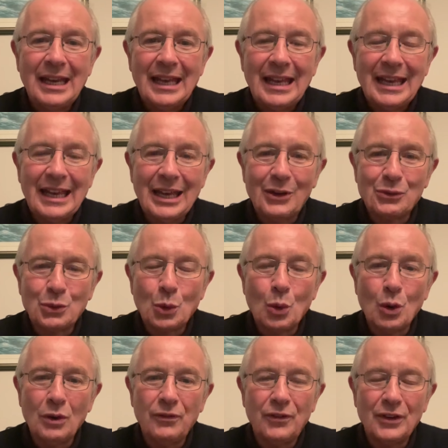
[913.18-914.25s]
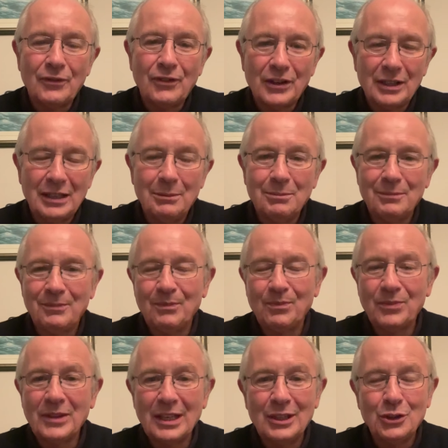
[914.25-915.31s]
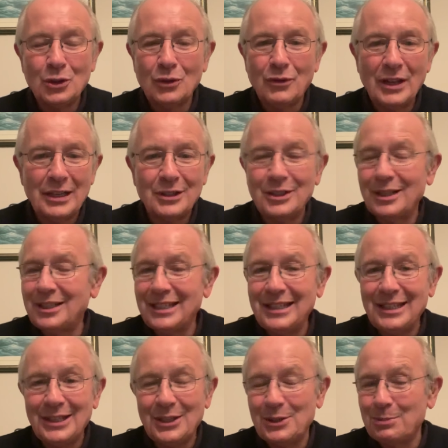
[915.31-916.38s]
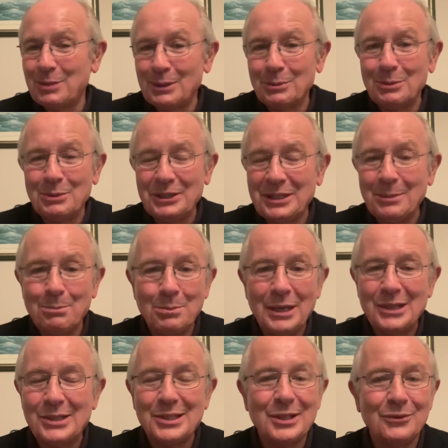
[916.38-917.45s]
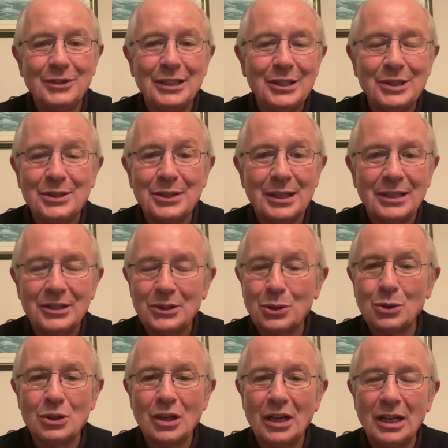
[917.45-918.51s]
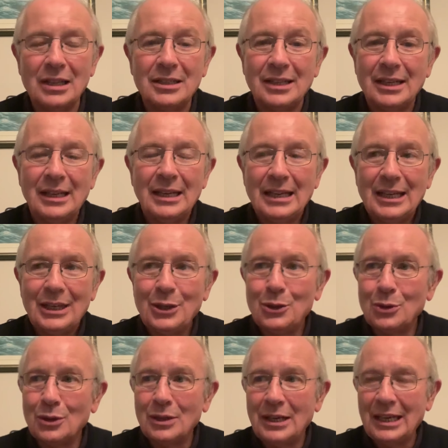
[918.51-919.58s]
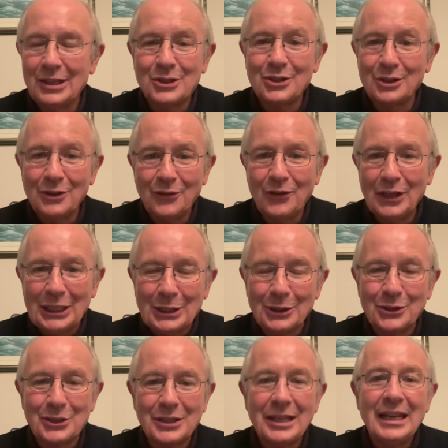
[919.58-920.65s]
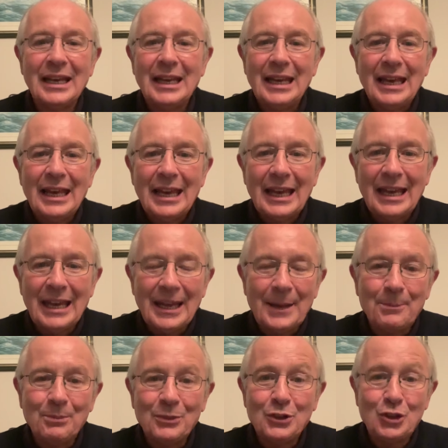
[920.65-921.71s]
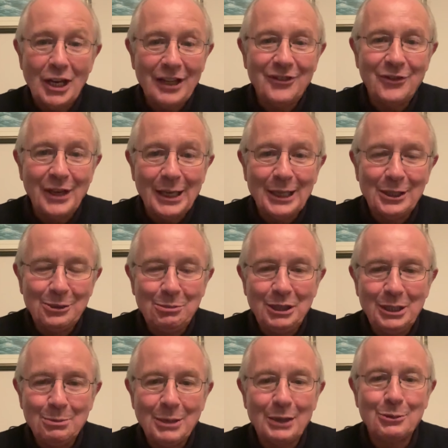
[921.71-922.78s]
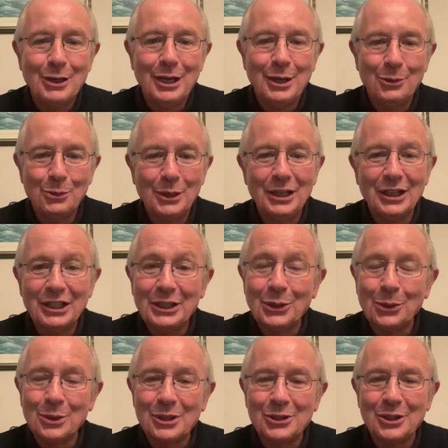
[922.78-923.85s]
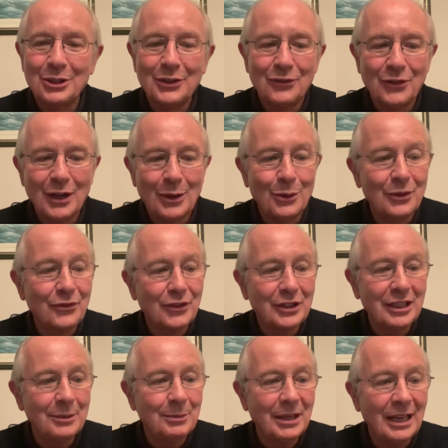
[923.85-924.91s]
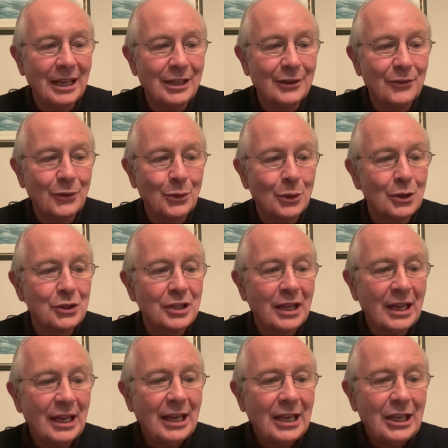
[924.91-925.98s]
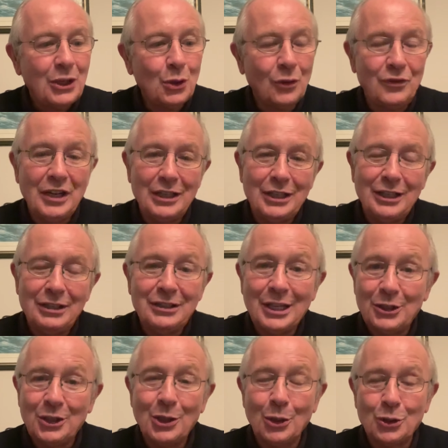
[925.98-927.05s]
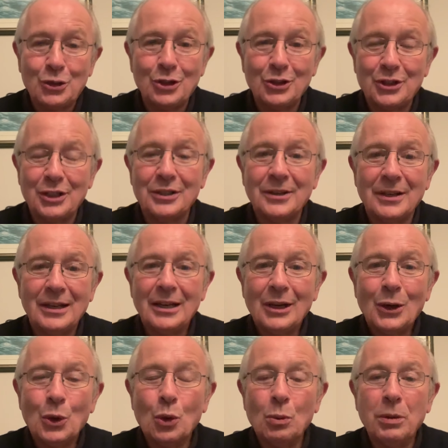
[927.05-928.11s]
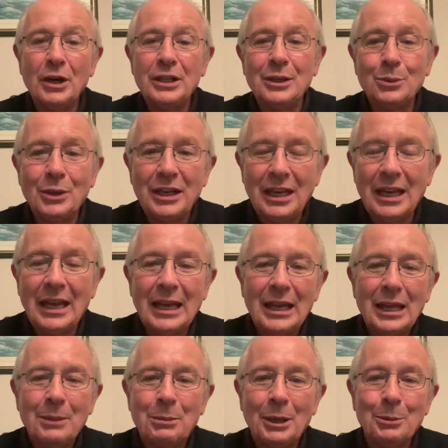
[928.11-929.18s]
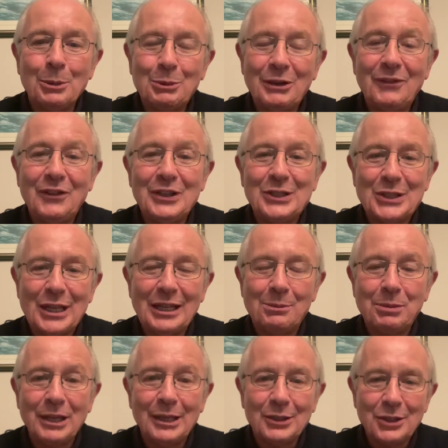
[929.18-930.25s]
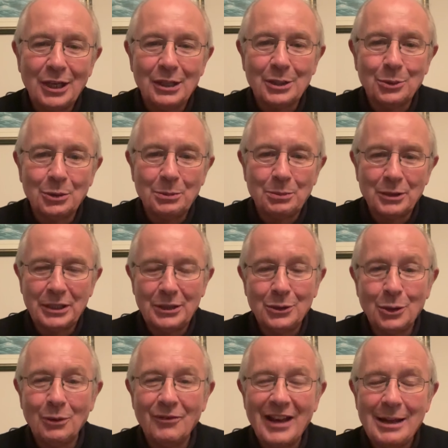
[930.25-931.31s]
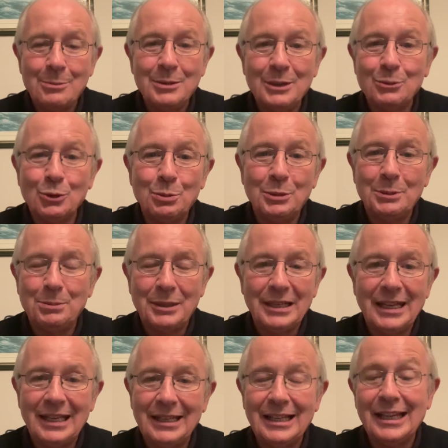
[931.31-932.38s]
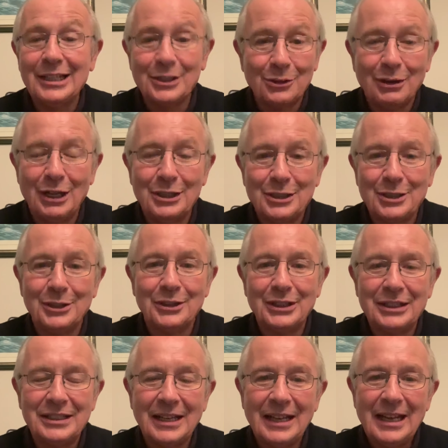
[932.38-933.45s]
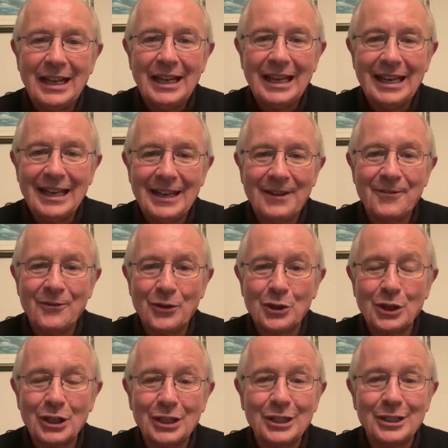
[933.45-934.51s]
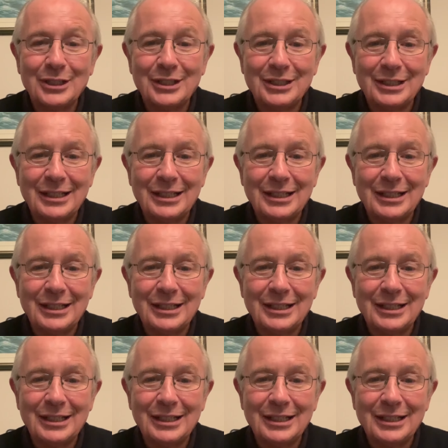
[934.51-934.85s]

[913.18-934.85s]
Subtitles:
role for them, insofar as that he is probably the best of these so-called, you know, extra defenders. Jack Fagan and Meadman will line out at centre forward for them. And of course, you have Desi Hutchinson, who, by the way, probably if he stayed playing soccer with Brighton Hove Albion, would be playing later on tonight for Ireland